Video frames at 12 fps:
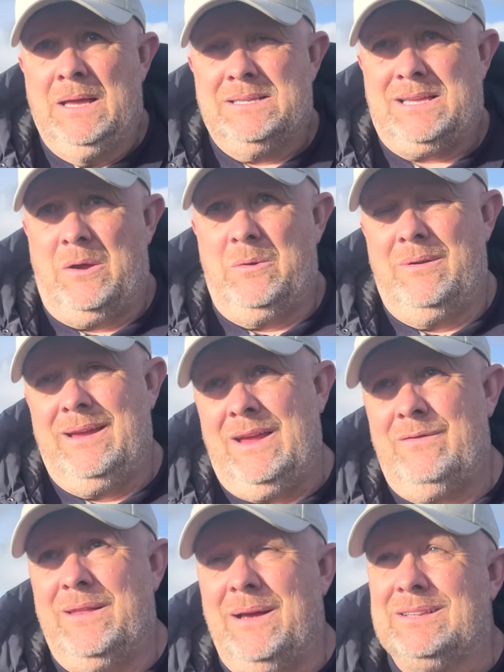So
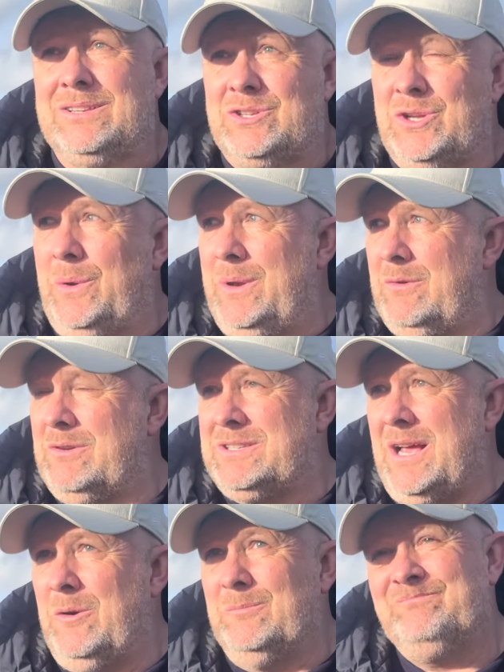even though it's a 2-0
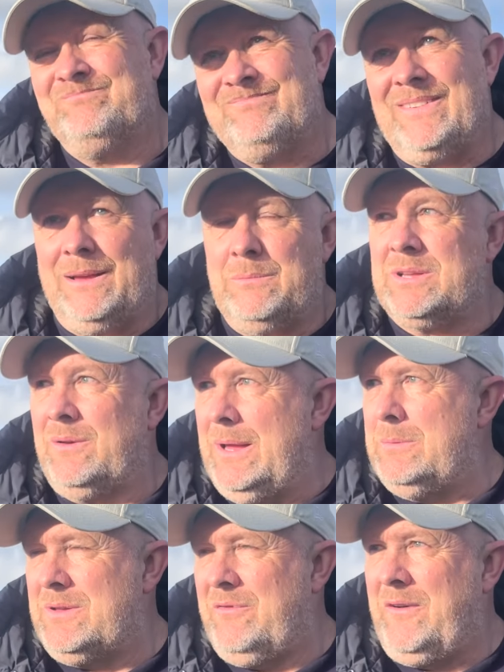result, it was
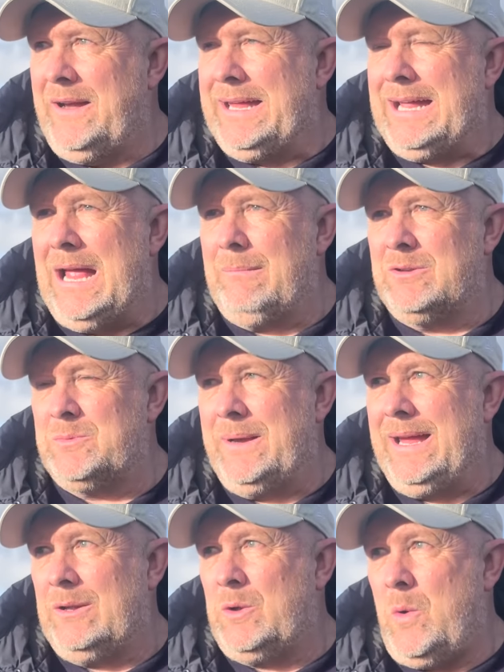a funny game because
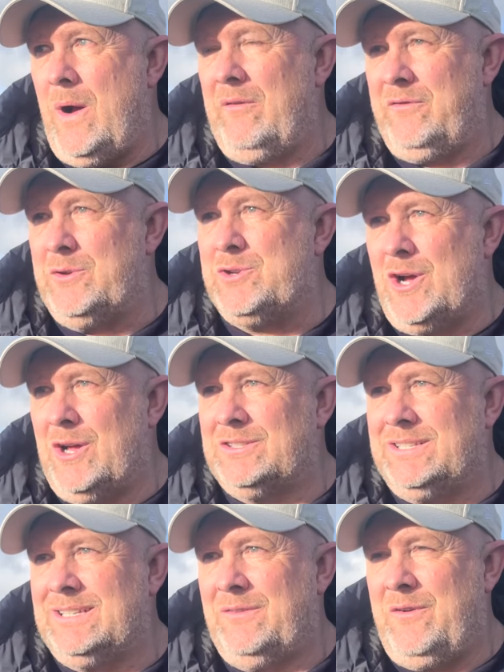we had quite a few
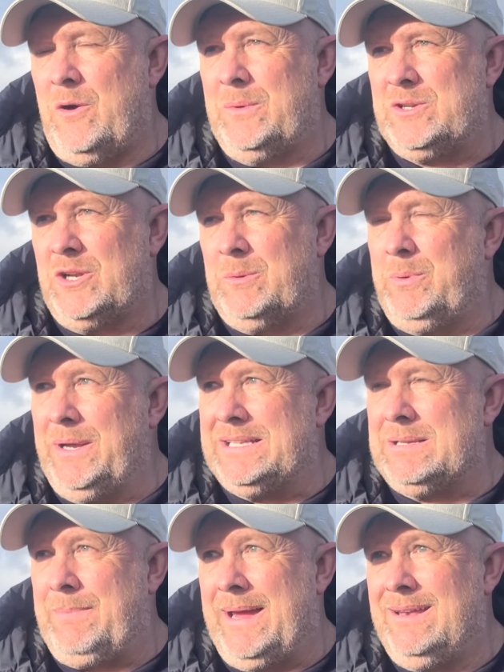chances. I felt we should have put
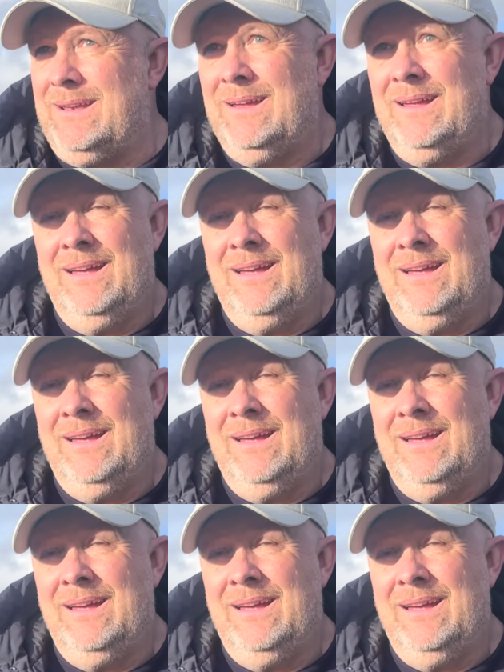it to bed.